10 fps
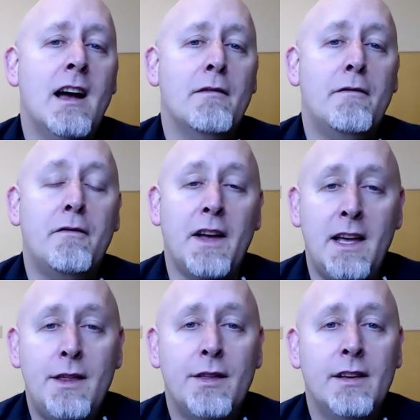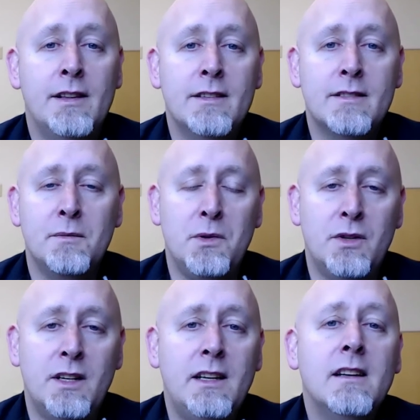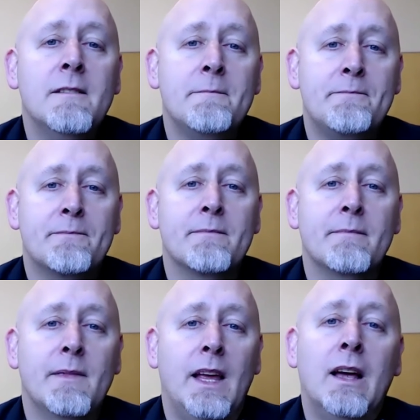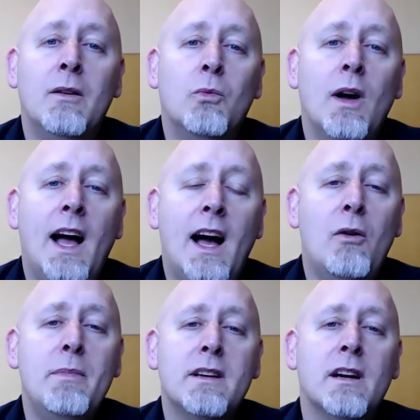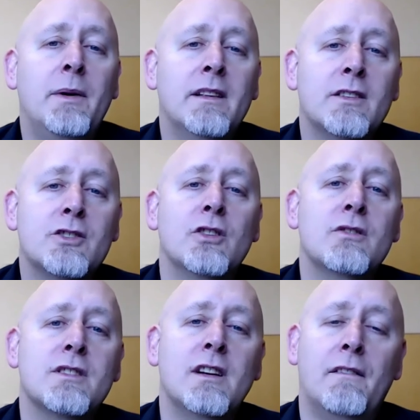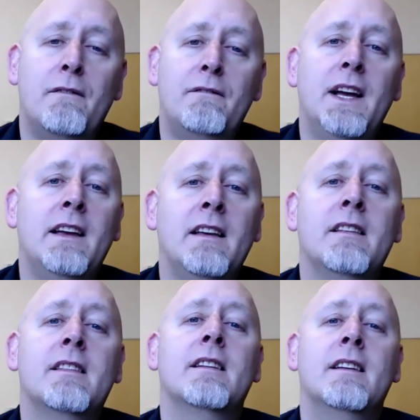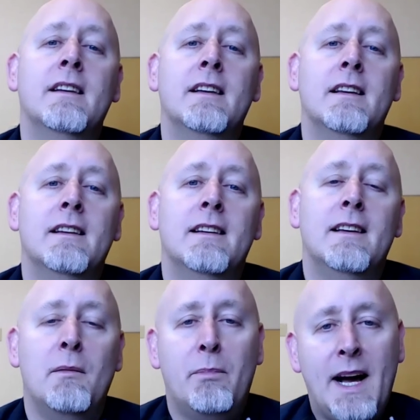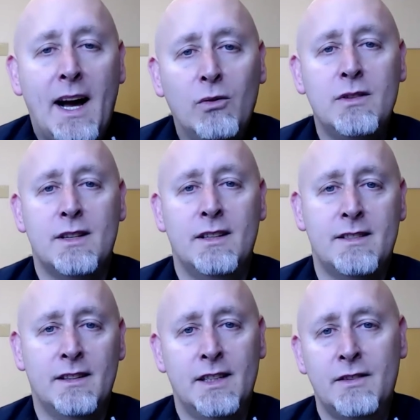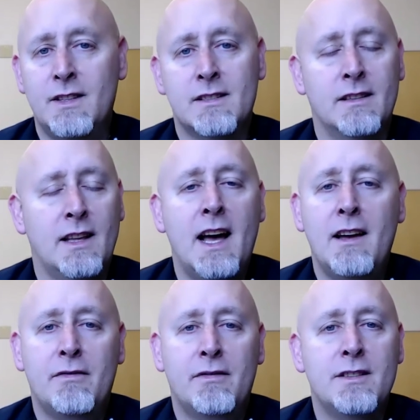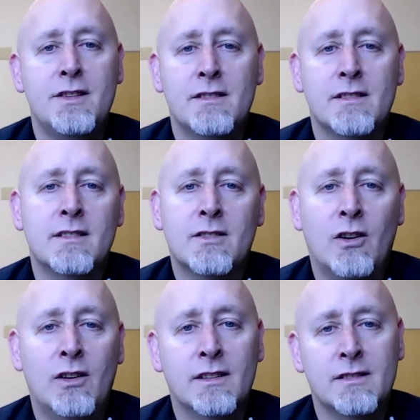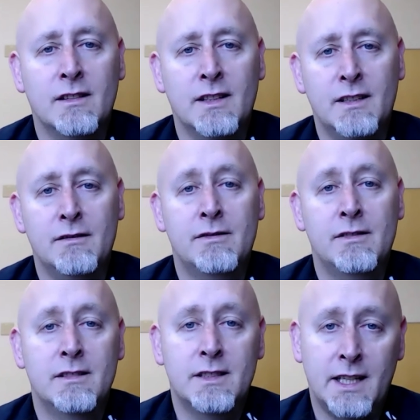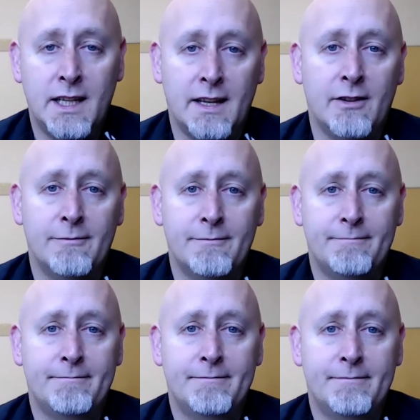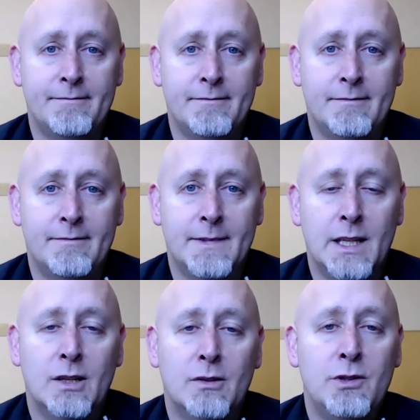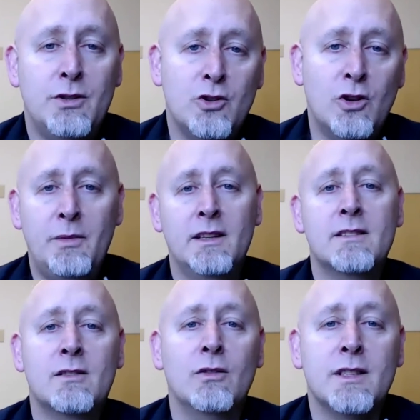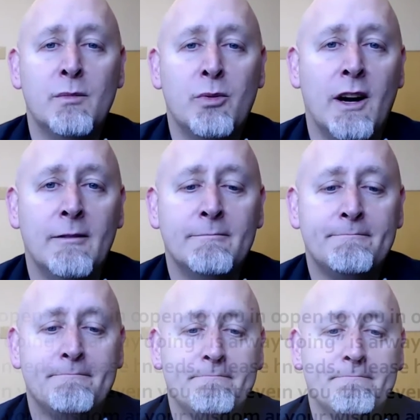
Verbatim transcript: to have faith in this community and how becoming the church of faith empowers us to live this life that Jesus is calling us to live together. Would you join me in this closing prayer?